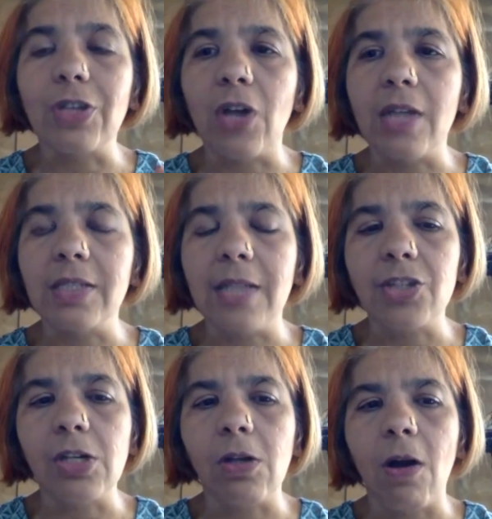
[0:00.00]

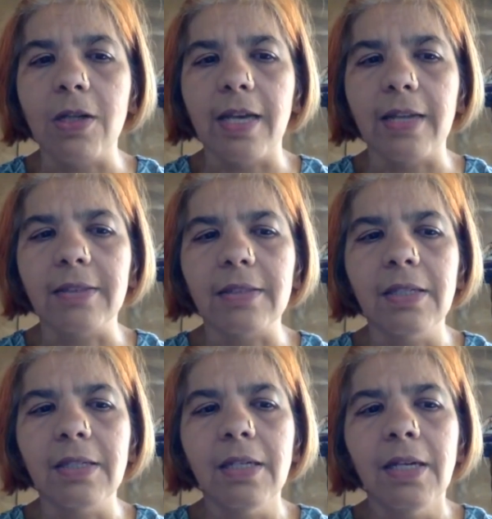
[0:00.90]
transnational
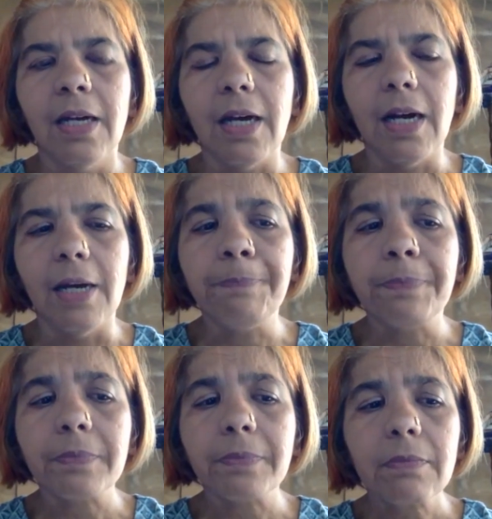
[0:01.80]
context. Um,